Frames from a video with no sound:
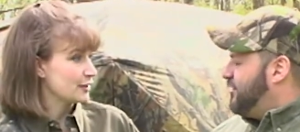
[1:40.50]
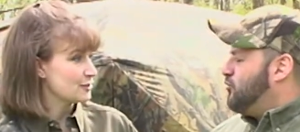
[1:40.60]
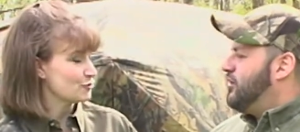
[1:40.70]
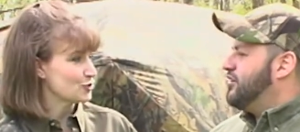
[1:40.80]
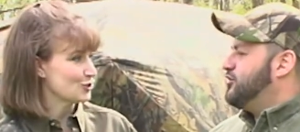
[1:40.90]
Speaker 1: and that's for
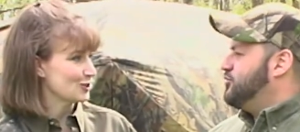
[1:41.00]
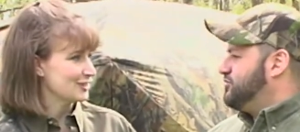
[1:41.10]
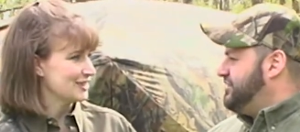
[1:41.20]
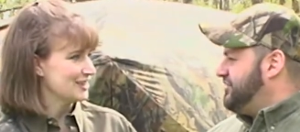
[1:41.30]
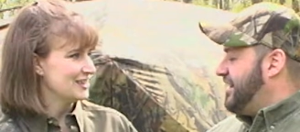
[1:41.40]
sure. And what a cool
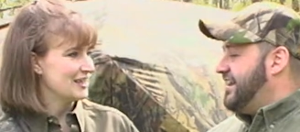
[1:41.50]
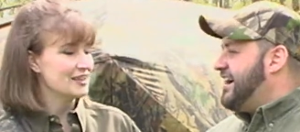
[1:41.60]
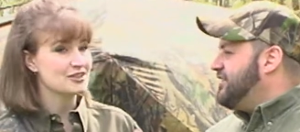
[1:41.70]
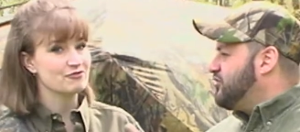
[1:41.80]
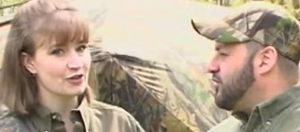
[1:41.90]
deer. And on the
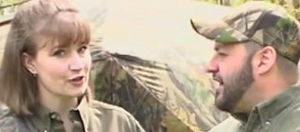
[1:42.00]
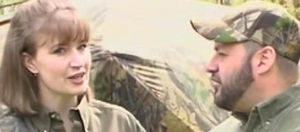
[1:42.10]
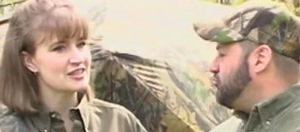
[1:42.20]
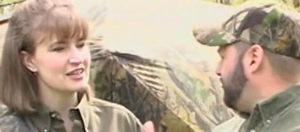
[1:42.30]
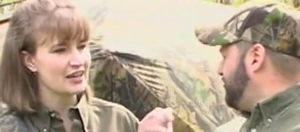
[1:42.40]
ground
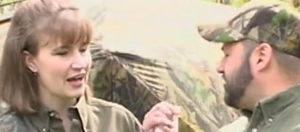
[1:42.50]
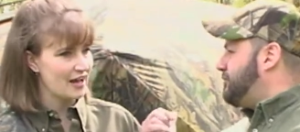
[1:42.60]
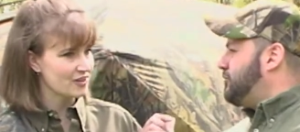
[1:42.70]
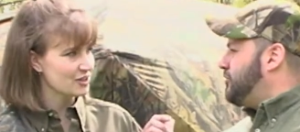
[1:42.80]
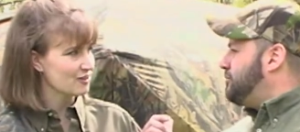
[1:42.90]
with your double bow
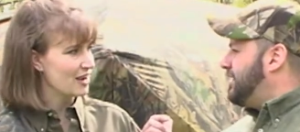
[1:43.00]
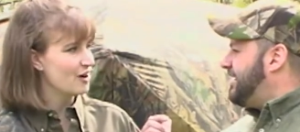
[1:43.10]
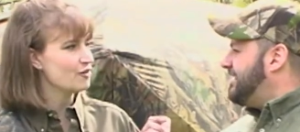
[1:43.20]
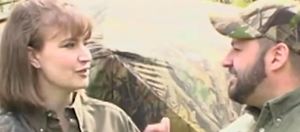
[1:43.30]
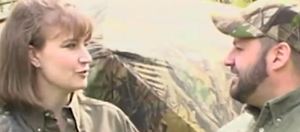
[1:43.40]
blind. On the
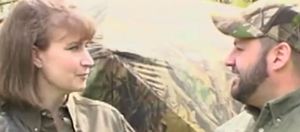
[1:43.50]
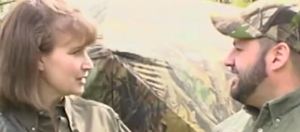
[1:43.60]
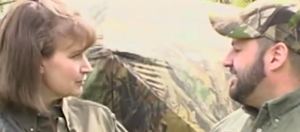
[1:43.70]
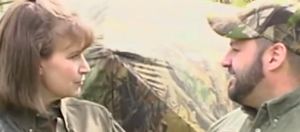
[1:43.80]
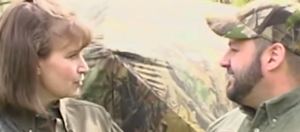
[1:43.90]
ground, in my
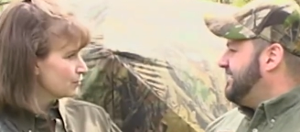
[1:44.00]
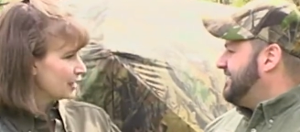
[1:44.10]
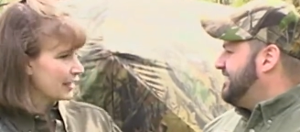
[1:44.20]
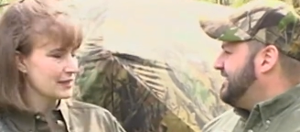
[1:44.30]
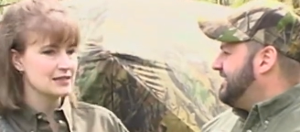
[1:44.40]
double bow
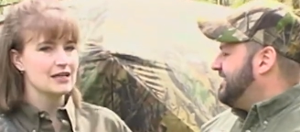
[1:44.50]
blind,